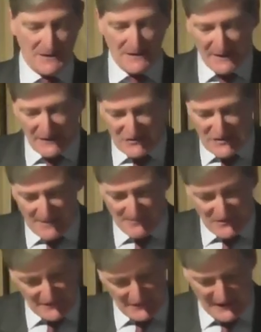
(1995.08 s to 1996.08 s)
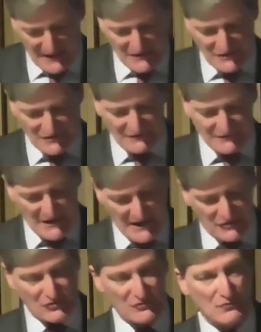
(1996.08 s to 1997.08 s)
except in cases of
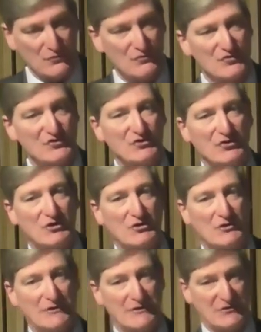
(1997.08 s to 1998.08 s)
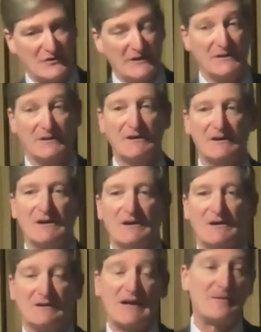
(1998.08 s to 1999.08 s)
national security.
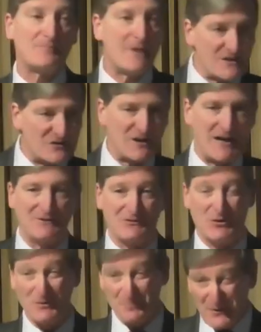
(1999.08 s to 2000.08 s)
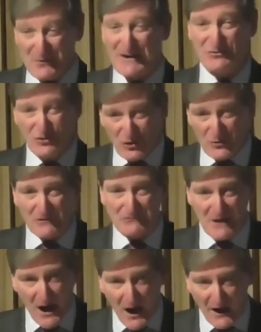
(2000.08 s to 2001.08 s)
And that may sound odd, but they do
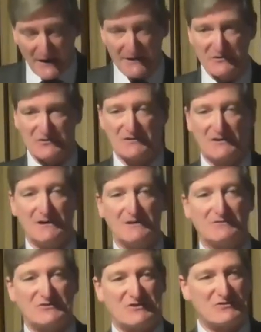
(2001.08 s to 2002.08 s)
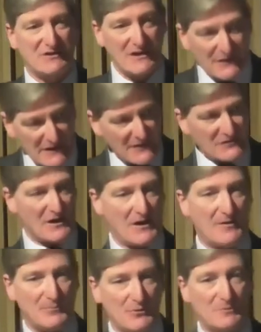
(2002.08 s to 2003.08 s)
arise. Just to give an
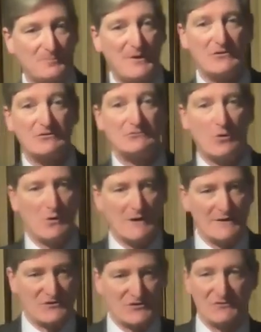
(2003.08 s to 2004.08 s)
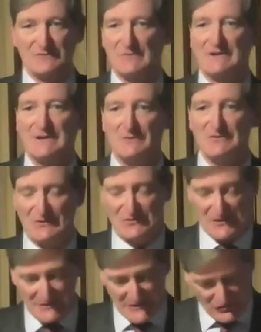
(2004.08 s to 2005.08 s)
example, Peter Rawlinson, when he was
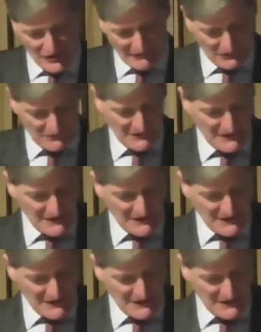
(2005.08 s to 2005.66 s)
Attorney General,